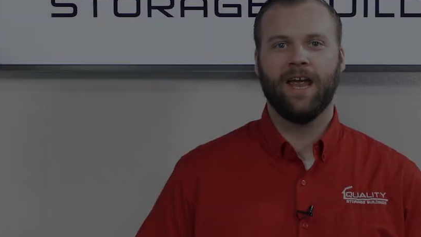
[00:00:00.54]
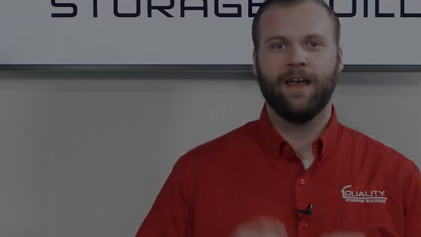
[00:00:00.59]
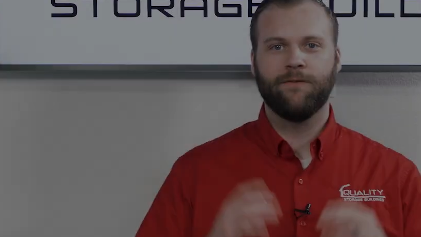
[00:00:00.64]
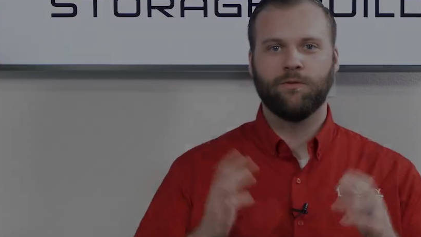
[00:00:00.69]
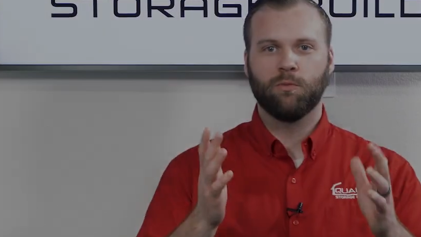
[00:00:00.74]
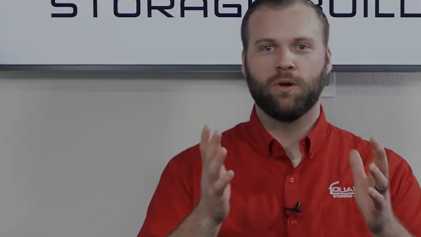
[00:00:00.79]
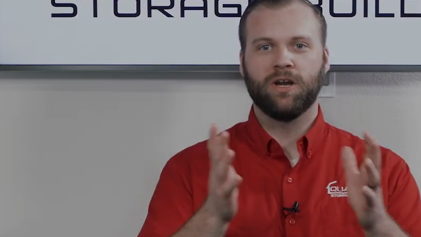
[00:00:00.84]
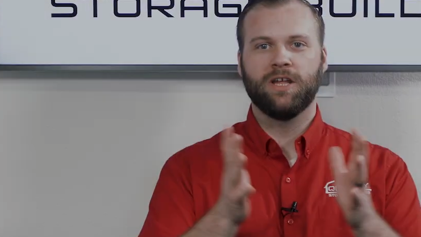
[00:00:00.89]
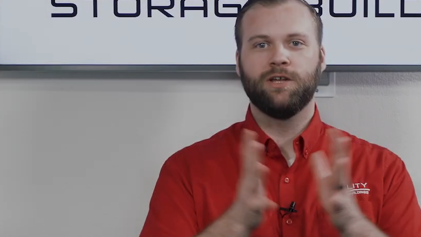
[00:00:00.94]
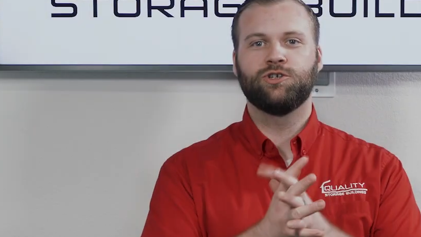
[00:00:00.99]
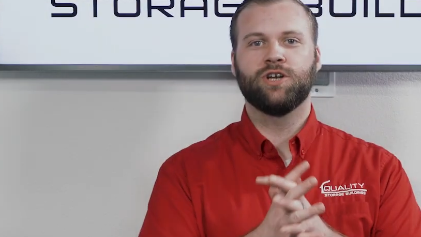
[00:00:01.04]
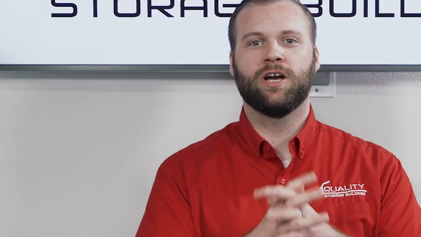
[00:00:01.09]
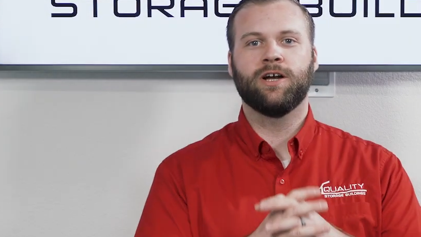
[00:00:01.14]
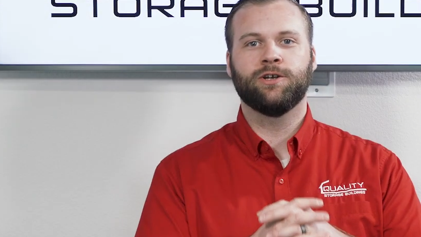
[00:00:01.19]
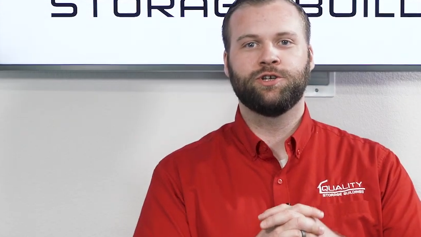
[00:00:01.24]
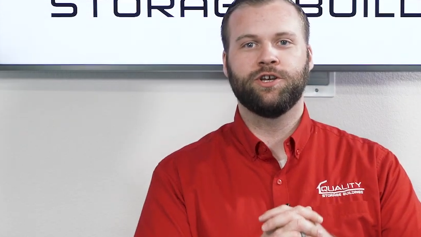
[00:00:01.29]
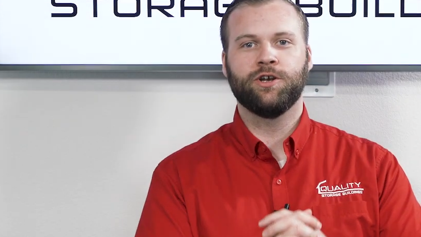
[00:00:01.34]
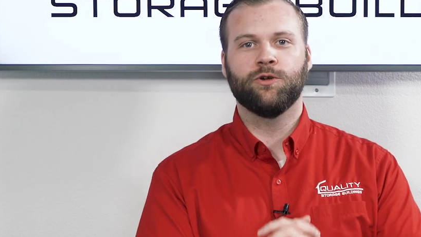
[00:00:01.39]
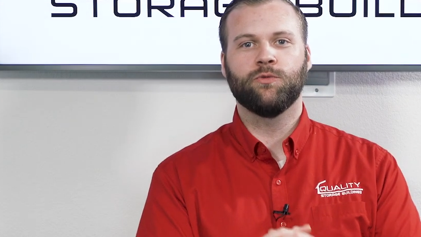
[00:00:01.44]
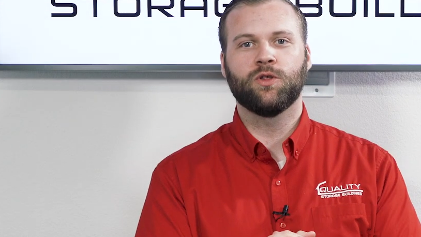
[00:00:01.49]
Hey everybody,
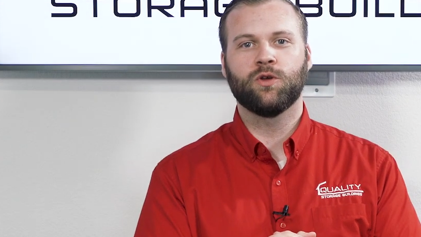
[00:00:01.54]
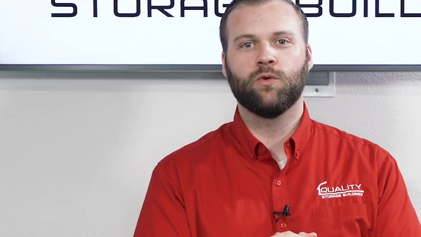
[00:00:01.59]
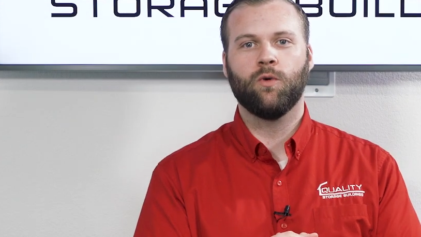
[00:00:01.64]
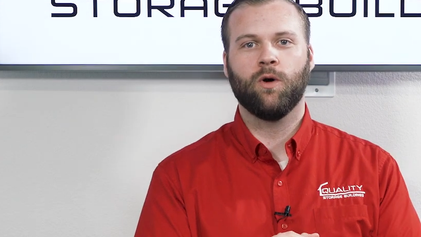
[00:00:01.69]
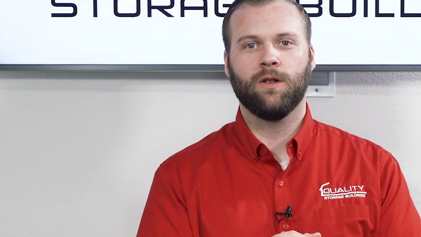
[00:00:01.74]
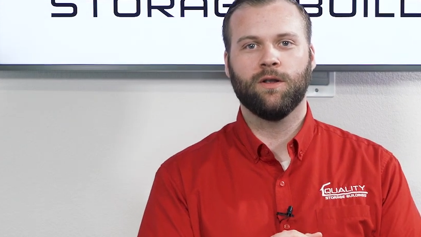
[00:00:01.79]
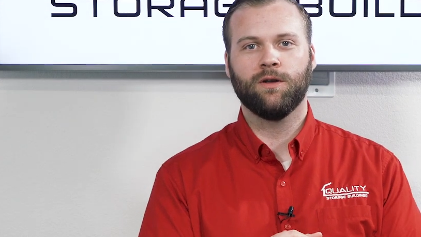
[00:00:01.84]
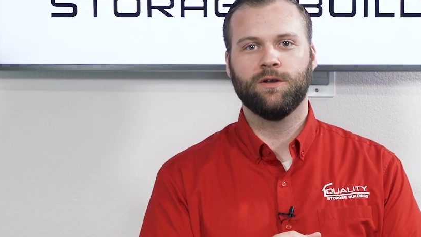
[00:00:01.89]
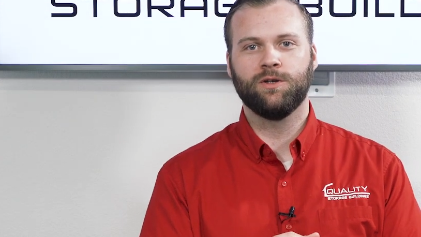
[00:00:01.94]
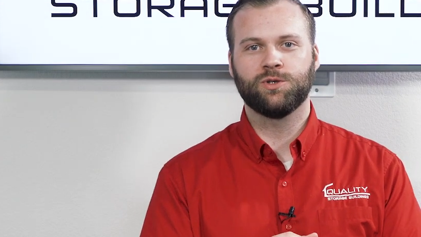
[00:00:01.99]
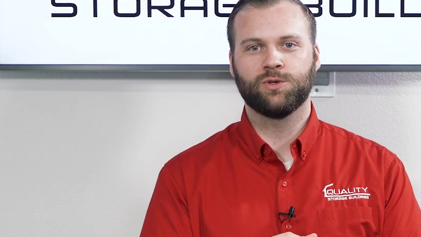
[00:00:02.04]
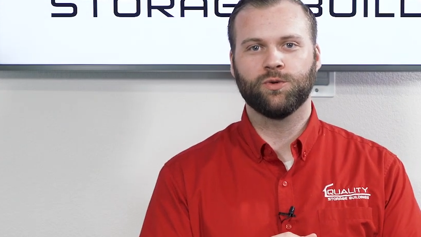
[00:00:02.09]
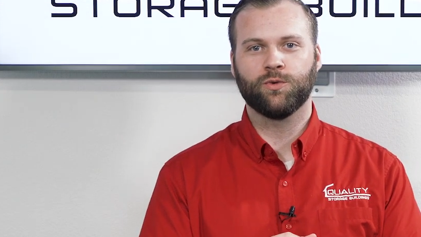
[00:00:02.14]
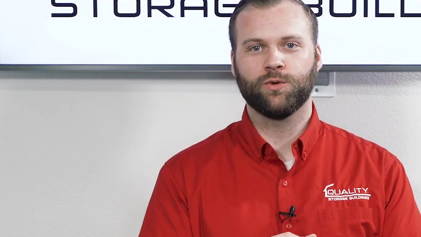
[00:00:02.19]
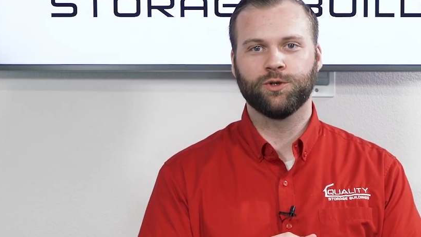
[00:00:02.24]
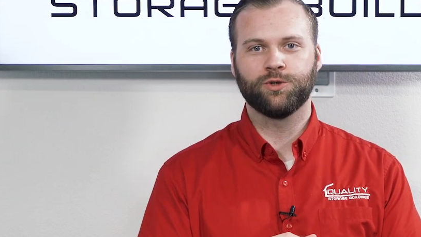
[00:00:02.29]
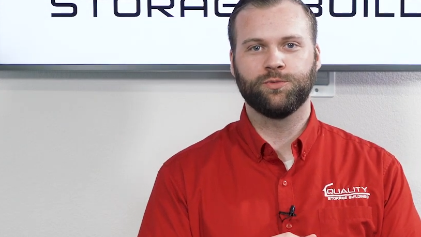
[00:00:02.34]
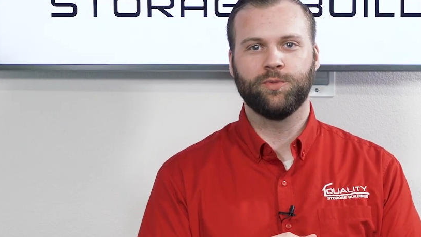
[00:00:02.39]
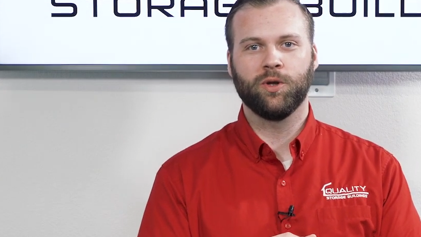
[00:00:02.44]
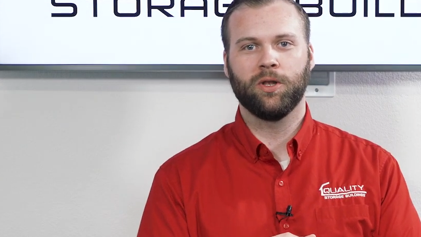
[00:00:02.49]
Josh here with Quality
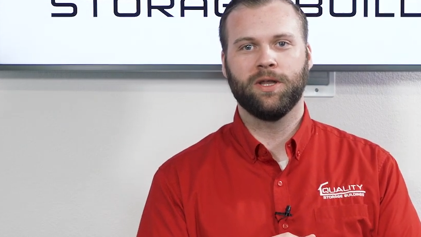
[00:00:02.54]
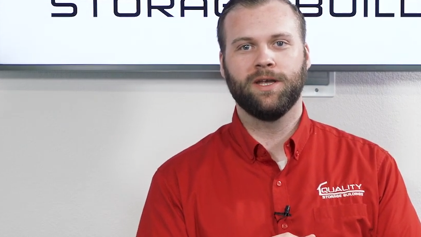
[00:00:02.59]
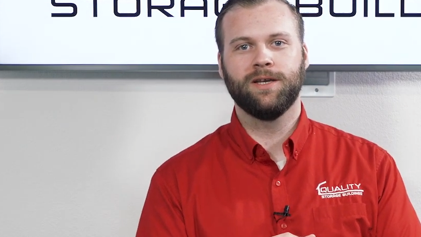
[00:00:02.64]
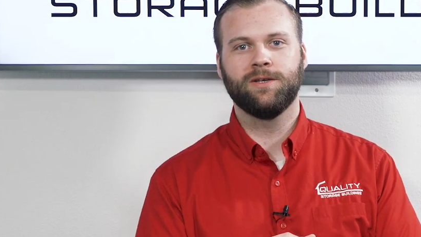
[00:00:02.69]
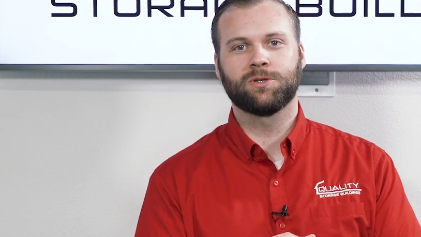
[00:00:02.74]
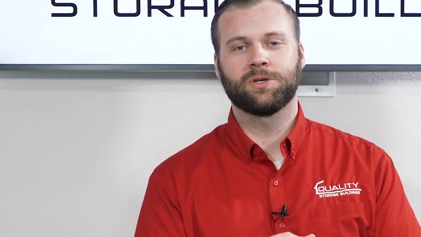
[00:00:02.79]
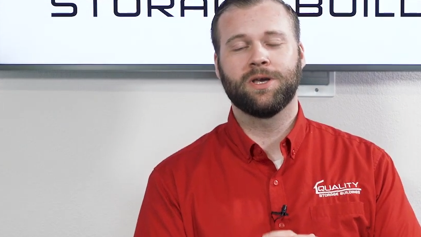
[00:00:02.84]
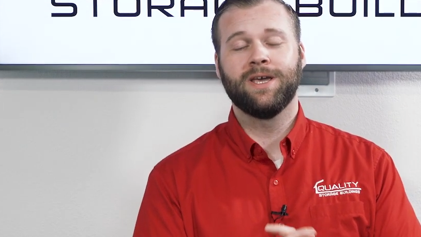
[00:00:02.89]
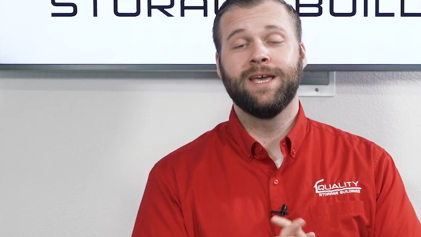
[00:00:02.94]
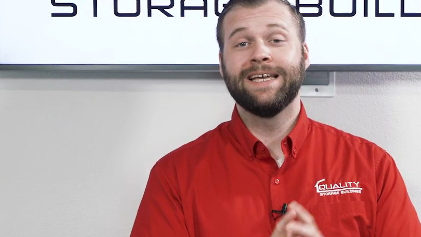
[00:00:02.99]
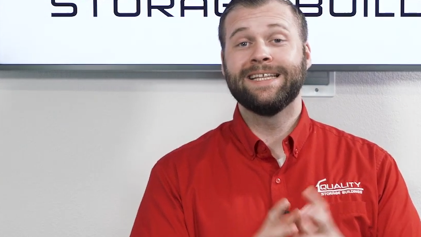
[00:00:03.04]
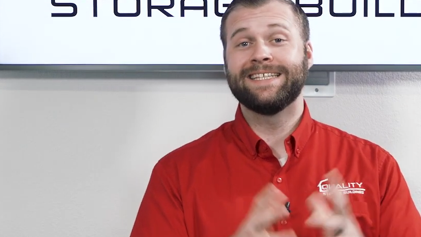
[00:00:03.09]
Storage Buildings.